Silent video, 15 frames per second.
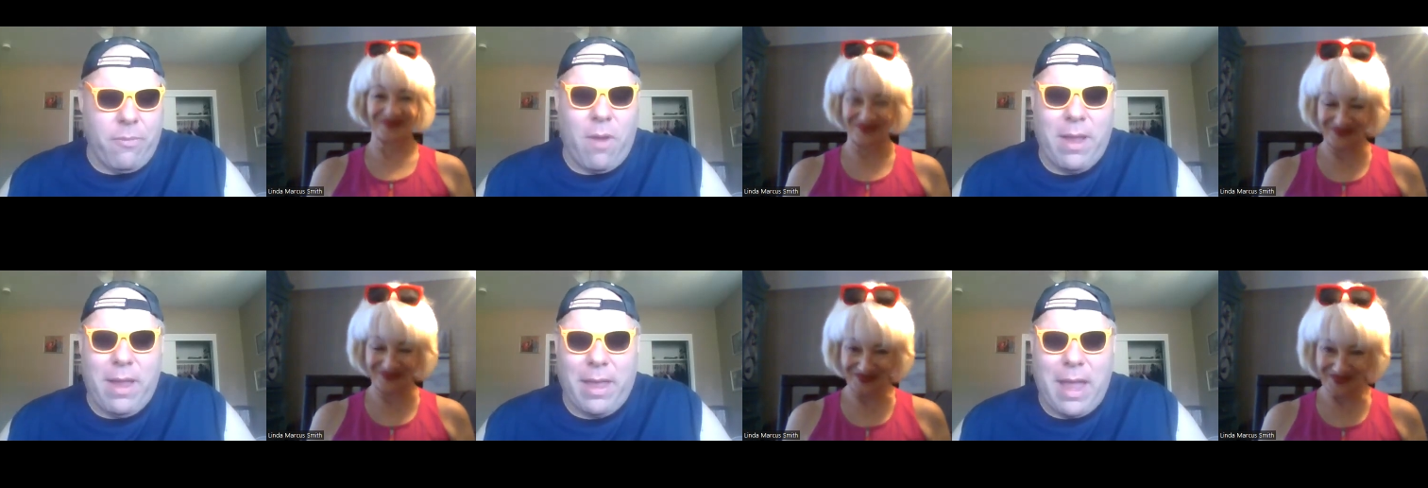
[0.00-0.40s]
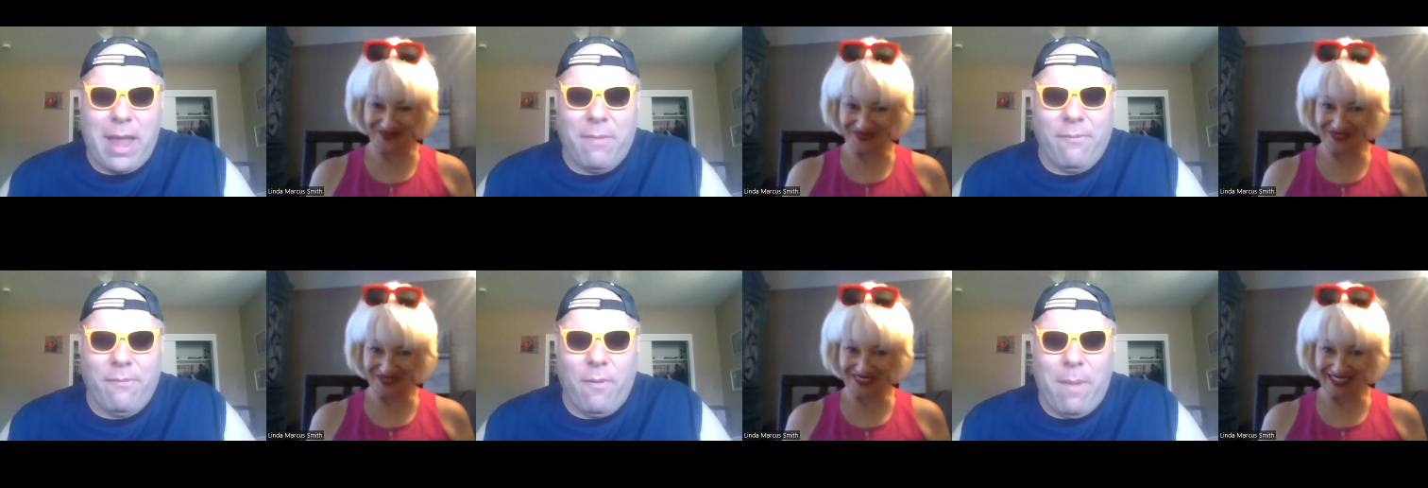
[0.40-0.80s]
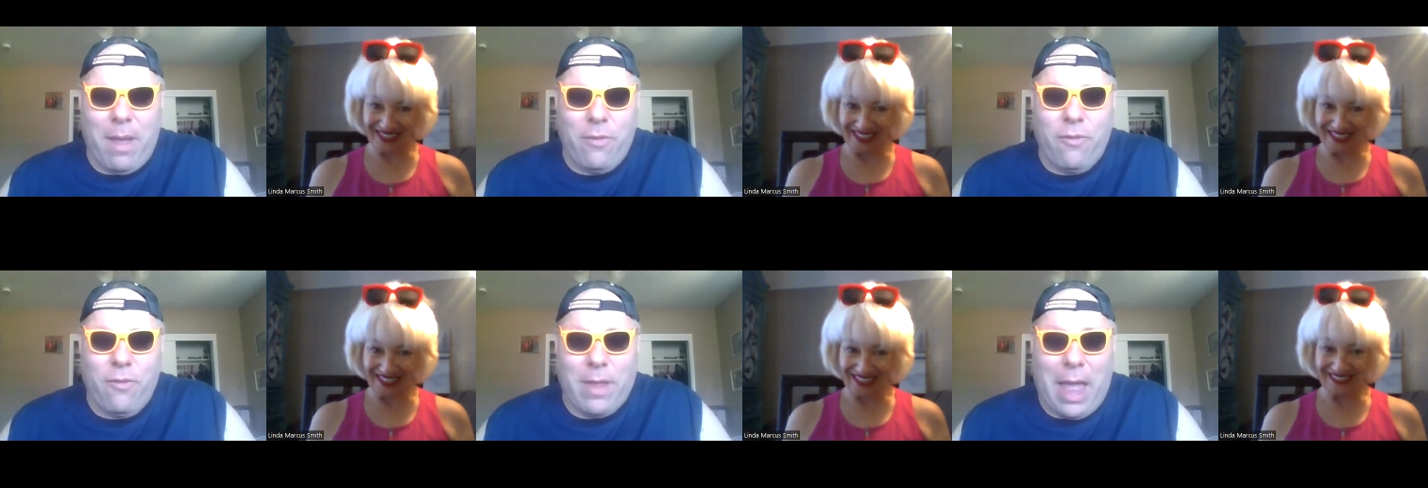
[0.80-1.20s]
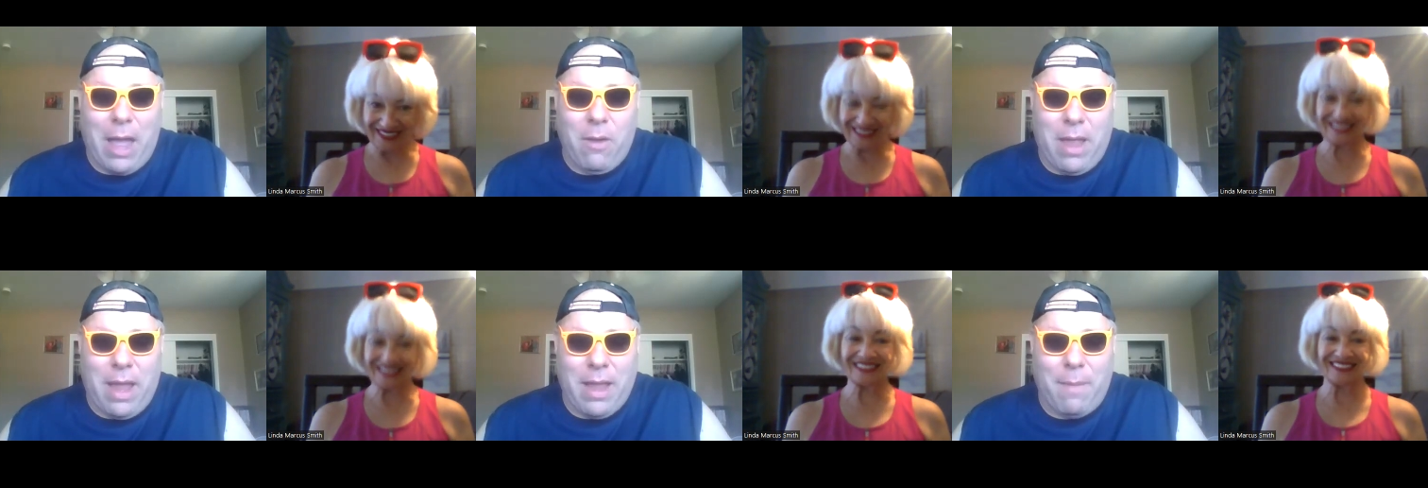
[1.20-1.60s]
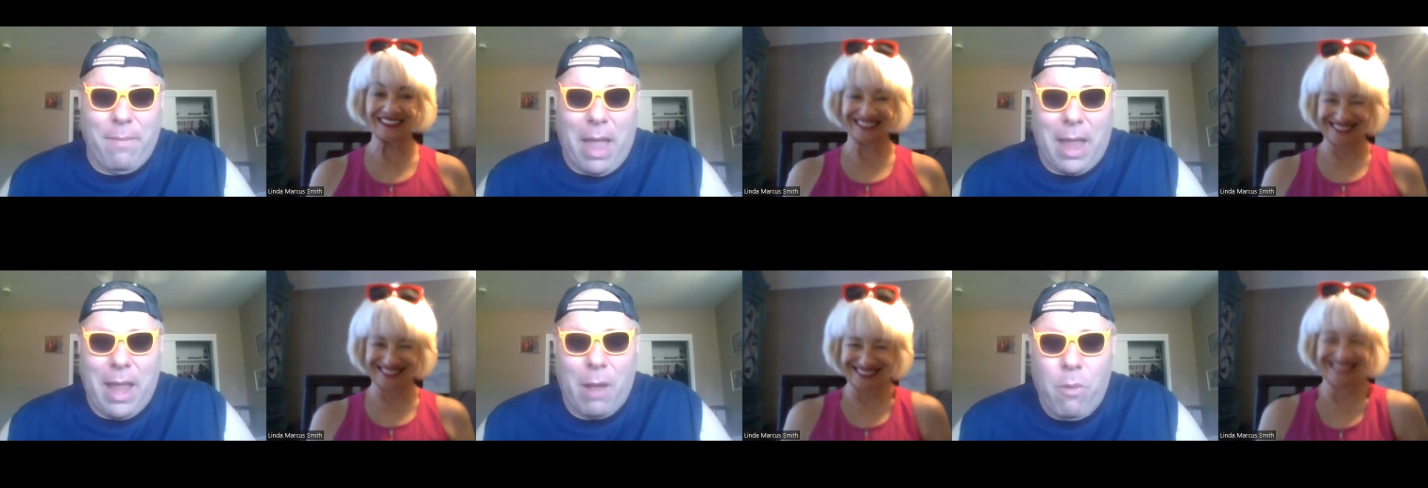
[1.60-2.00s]
Speaker 1: trying to get information out and
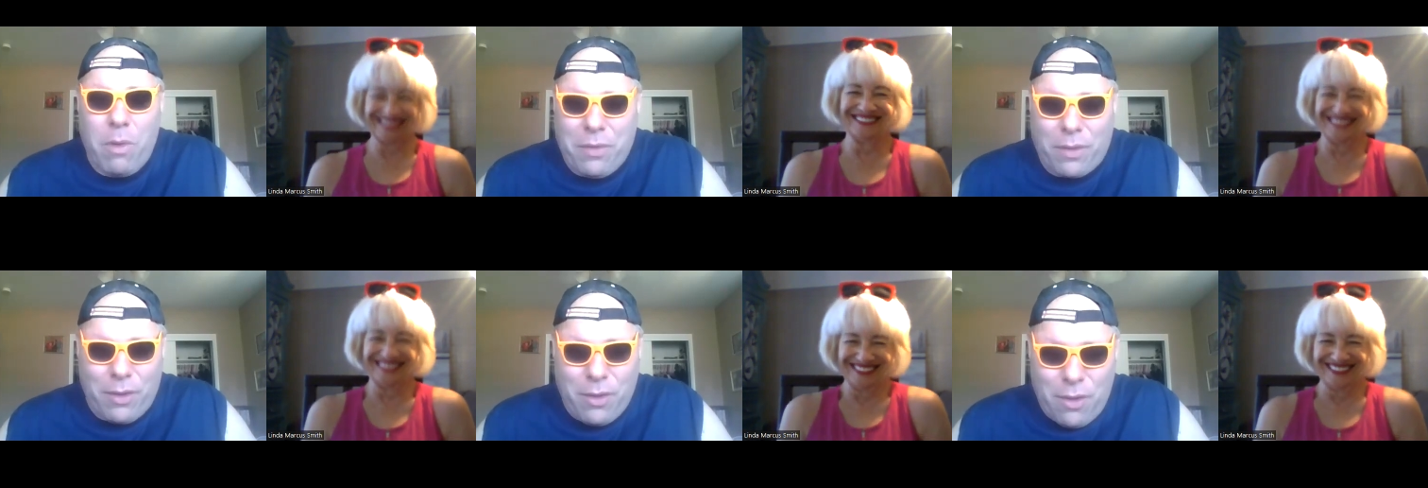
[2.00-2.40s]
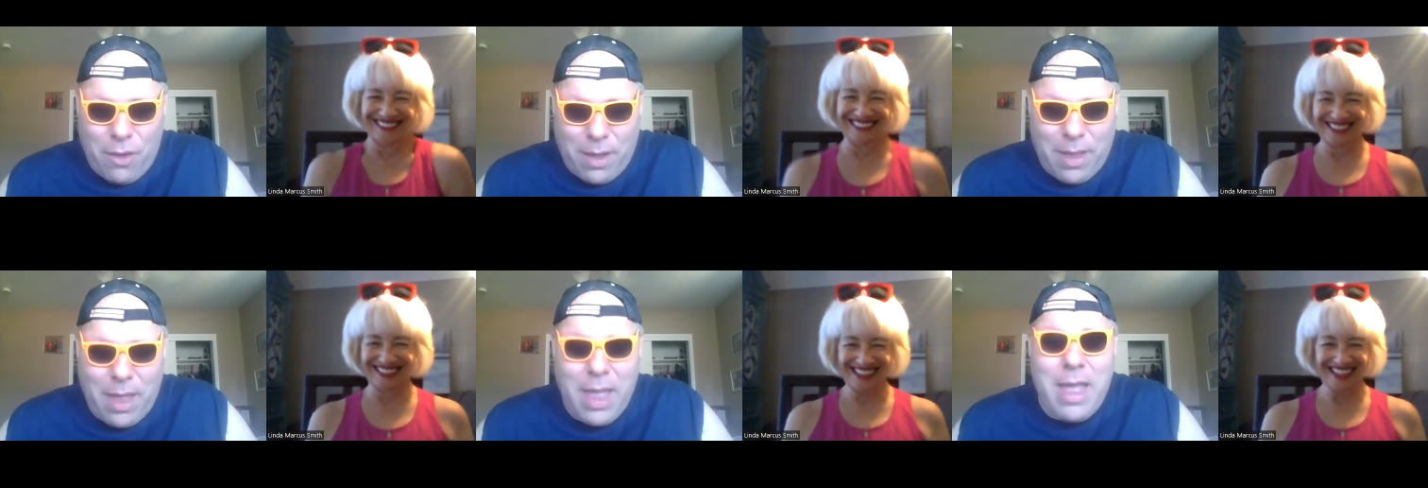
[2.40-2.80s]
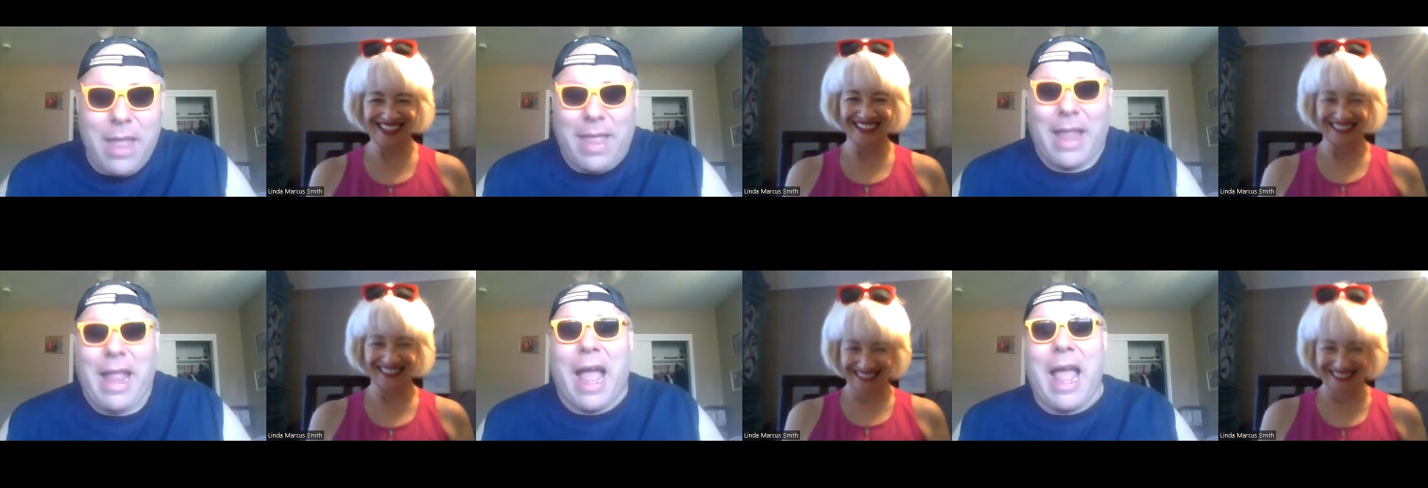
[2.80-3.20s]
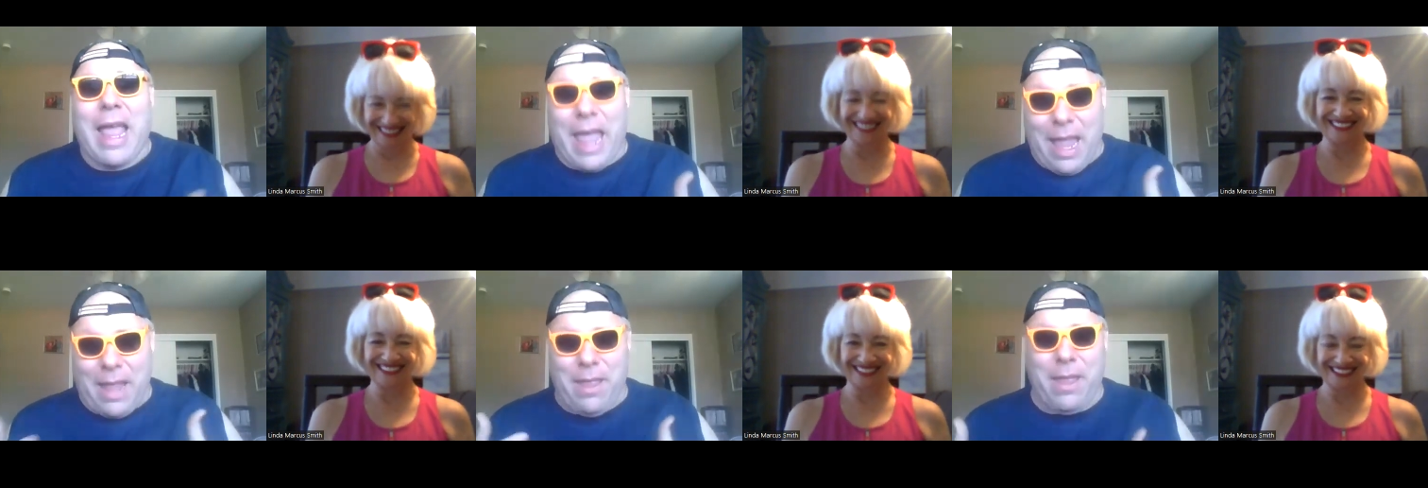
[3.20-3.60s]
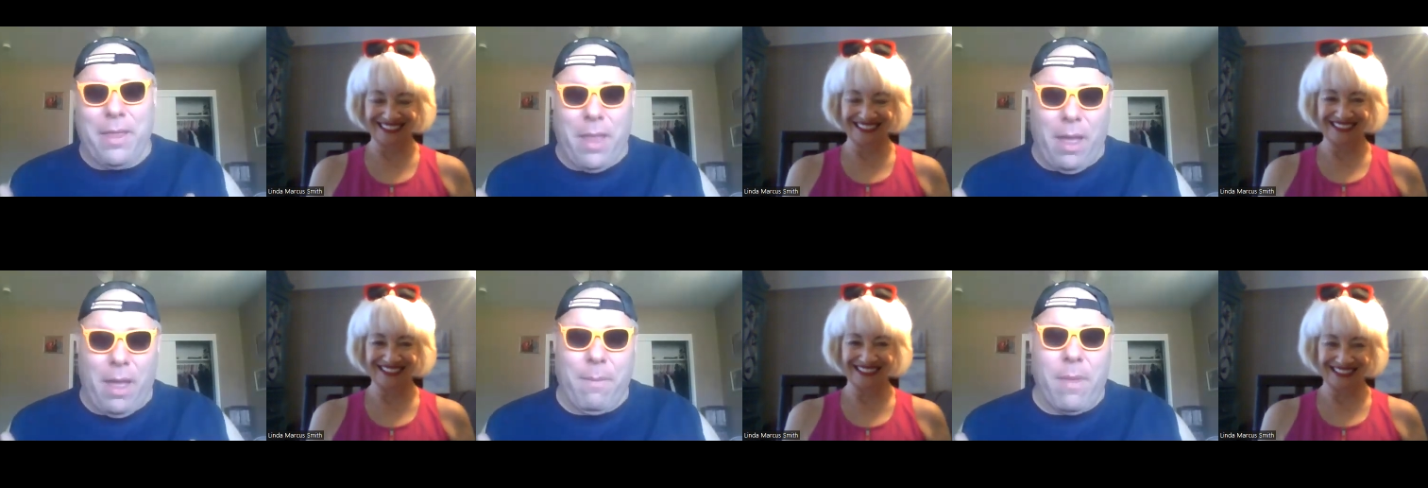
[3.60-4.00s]
I'm and I wasn't good that I ended
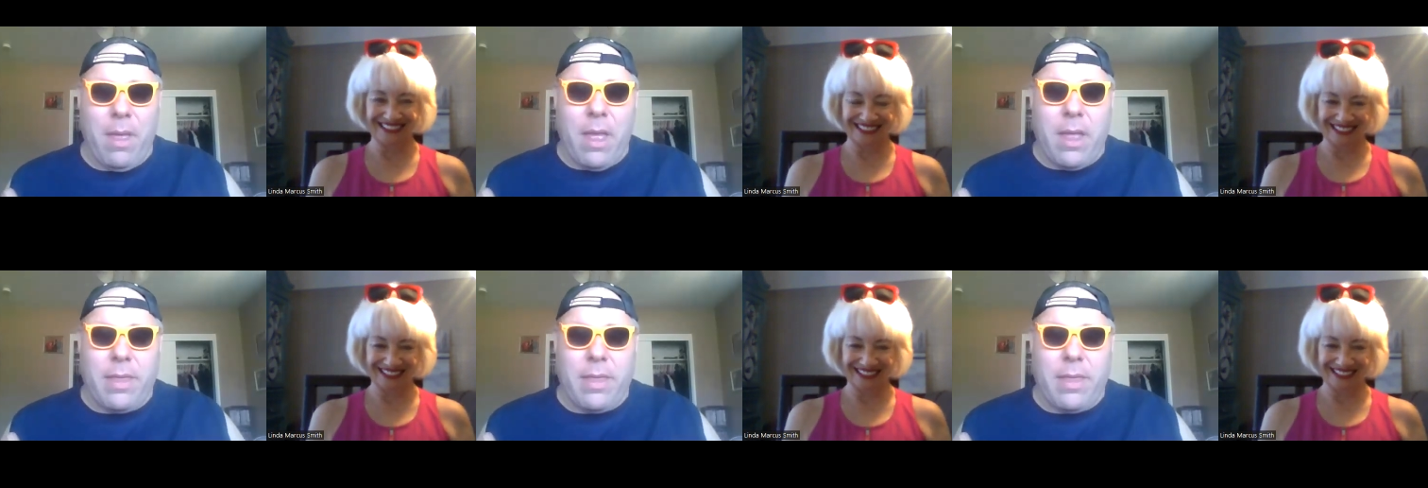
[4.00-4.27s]
them.